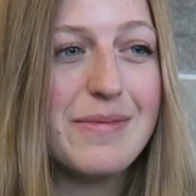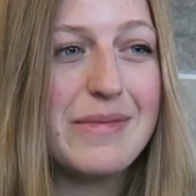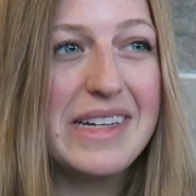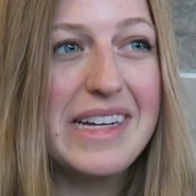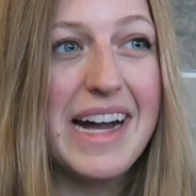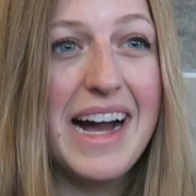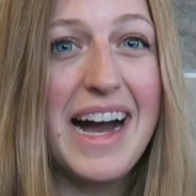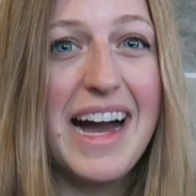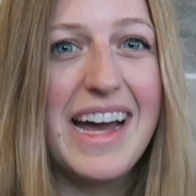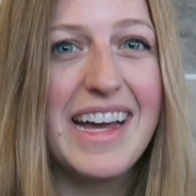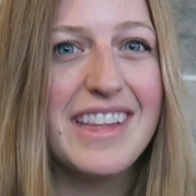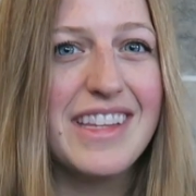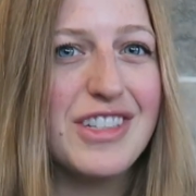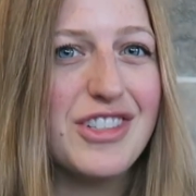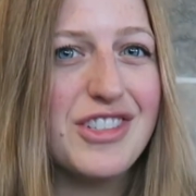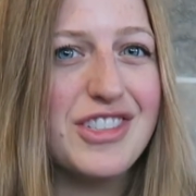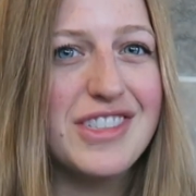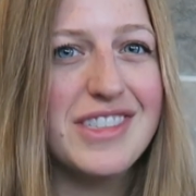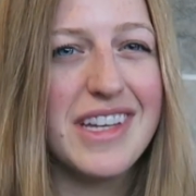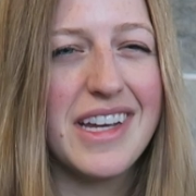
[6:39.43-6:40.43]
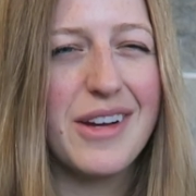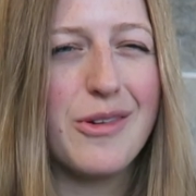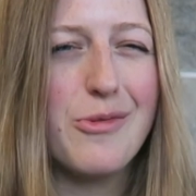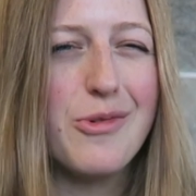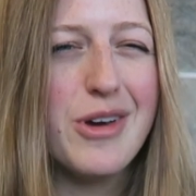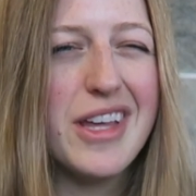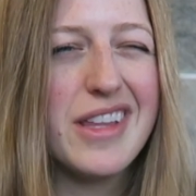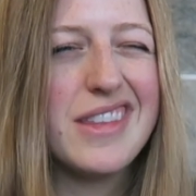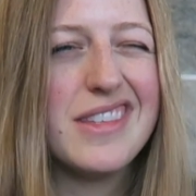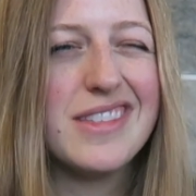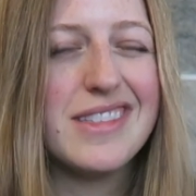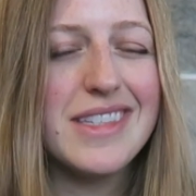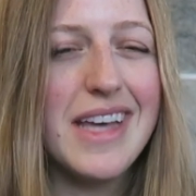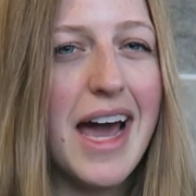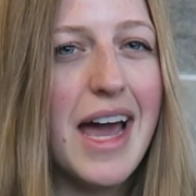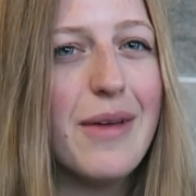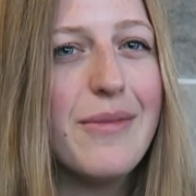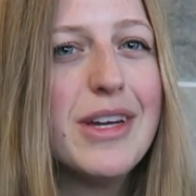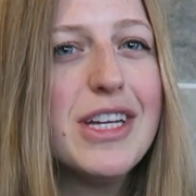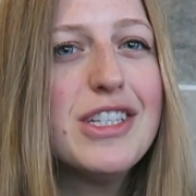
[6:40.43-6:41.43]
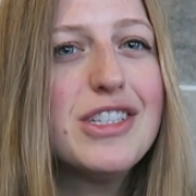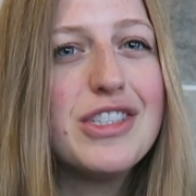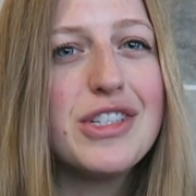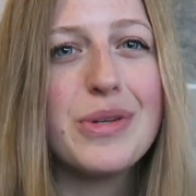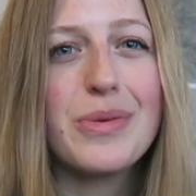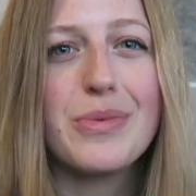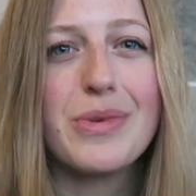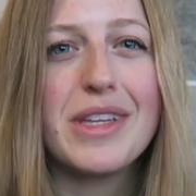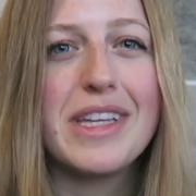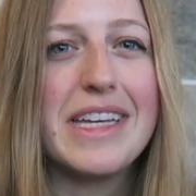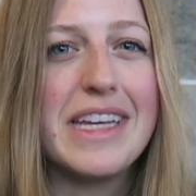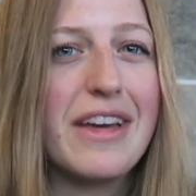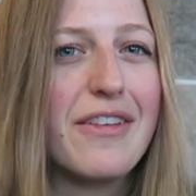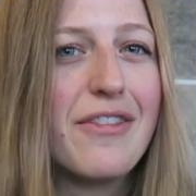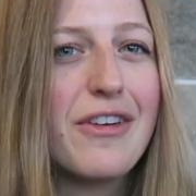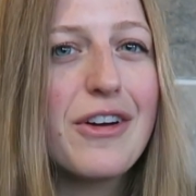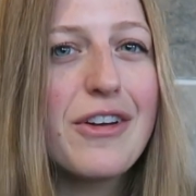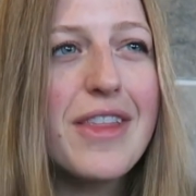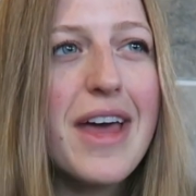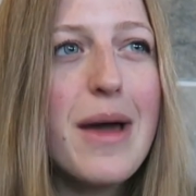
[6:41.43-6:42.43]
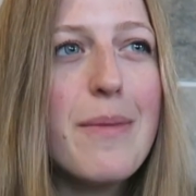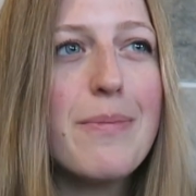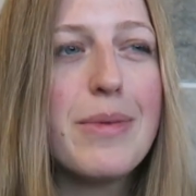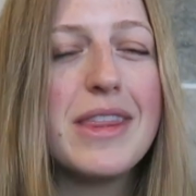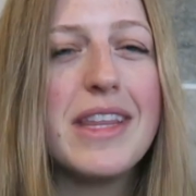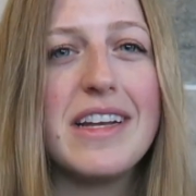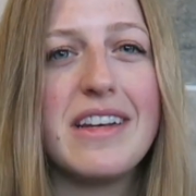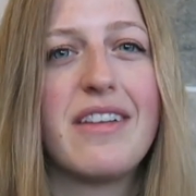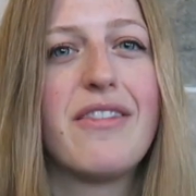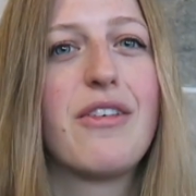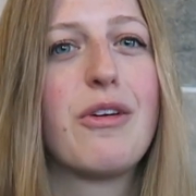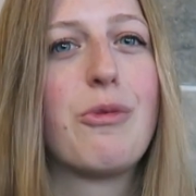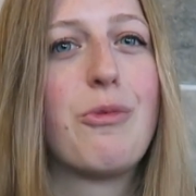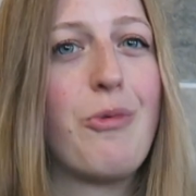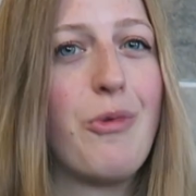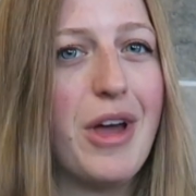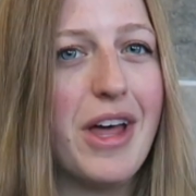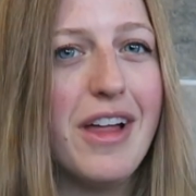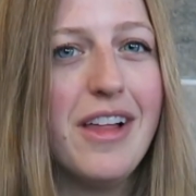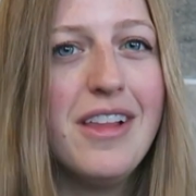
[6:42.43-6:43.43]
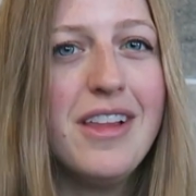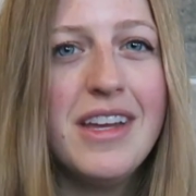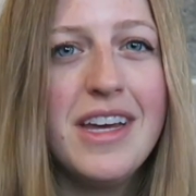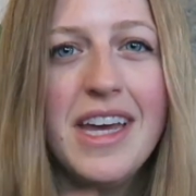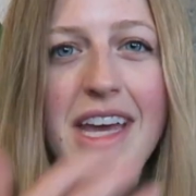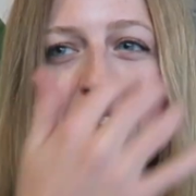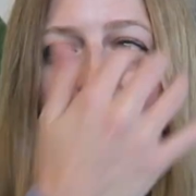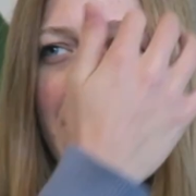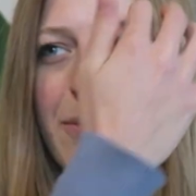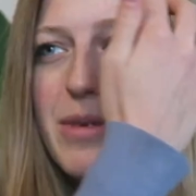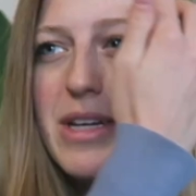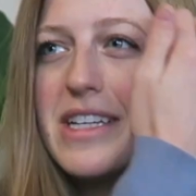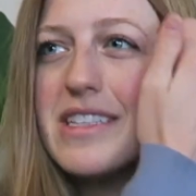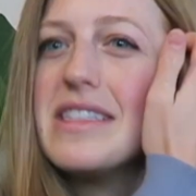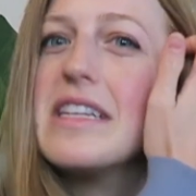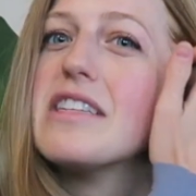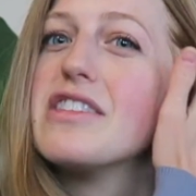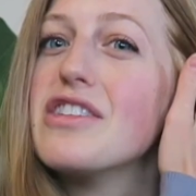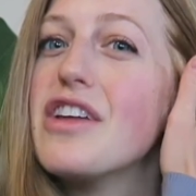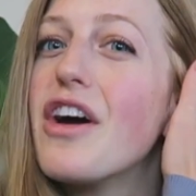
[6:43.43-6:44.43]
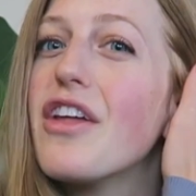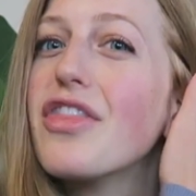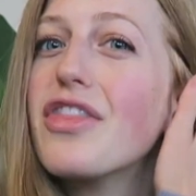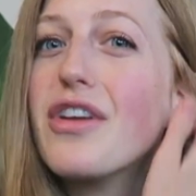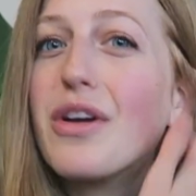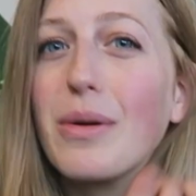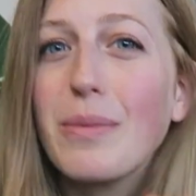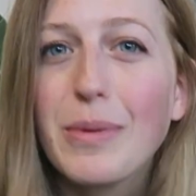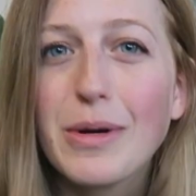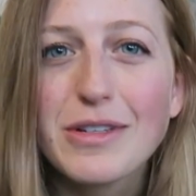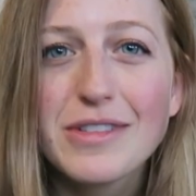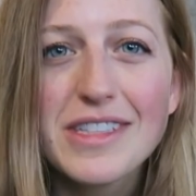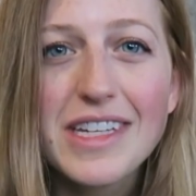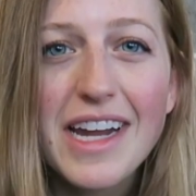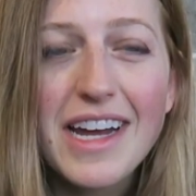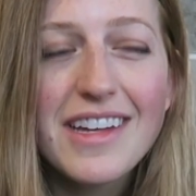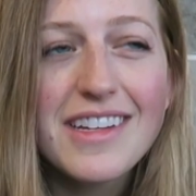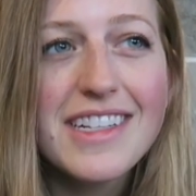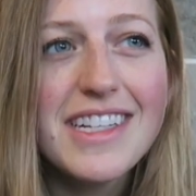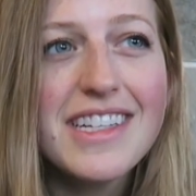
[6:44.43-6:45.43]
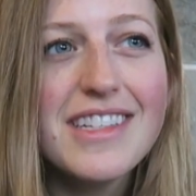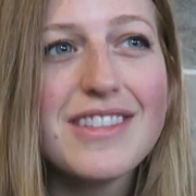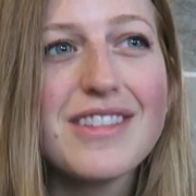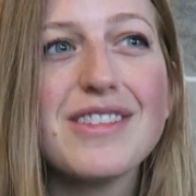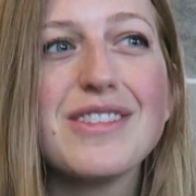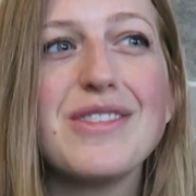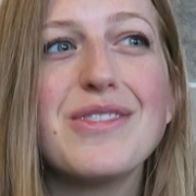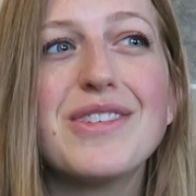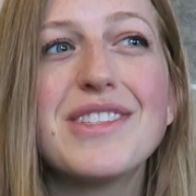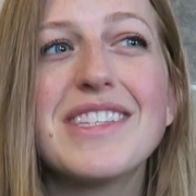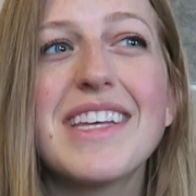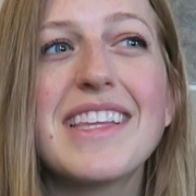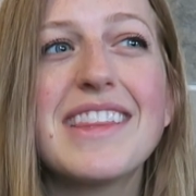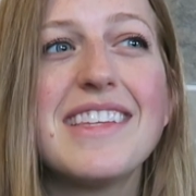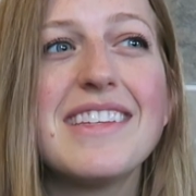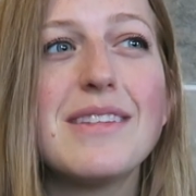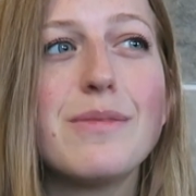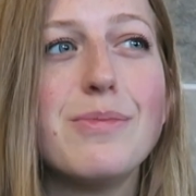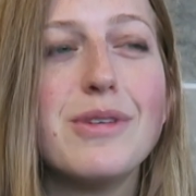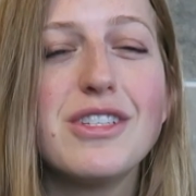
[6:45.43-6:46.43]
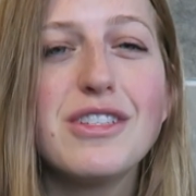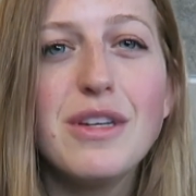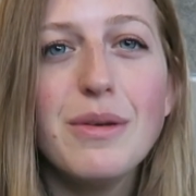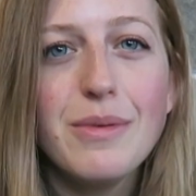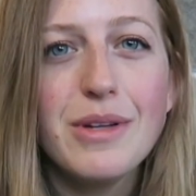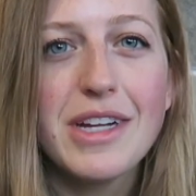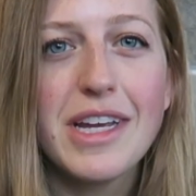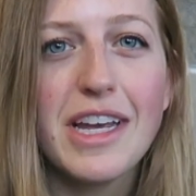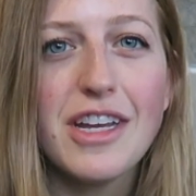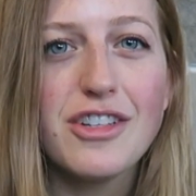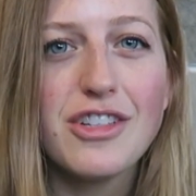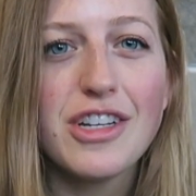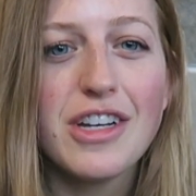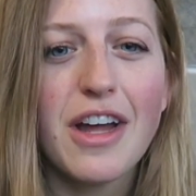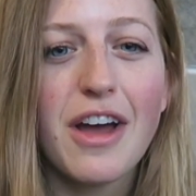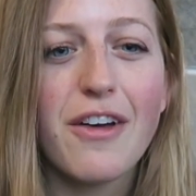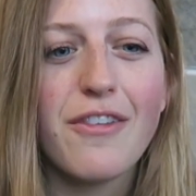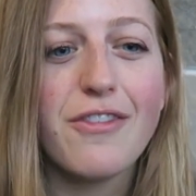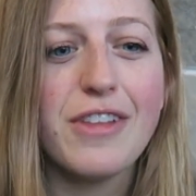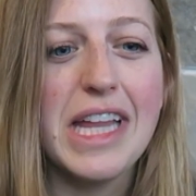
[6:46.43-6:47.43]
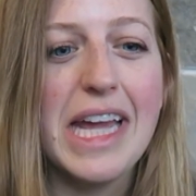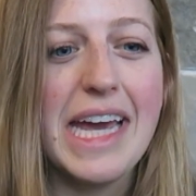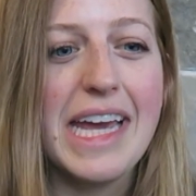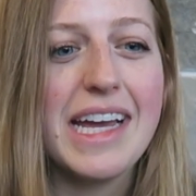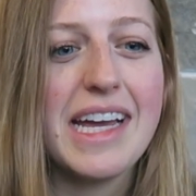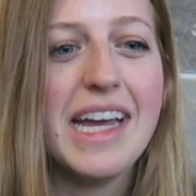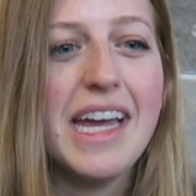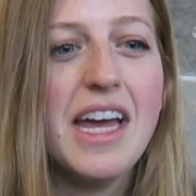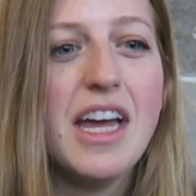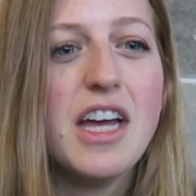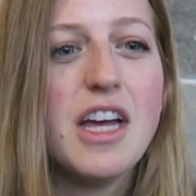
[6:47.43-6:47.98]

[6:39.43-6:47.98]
guy that she's like with, Simon, to really give her that, but they never will because it's not their personalities. So it's like this miscommunication of like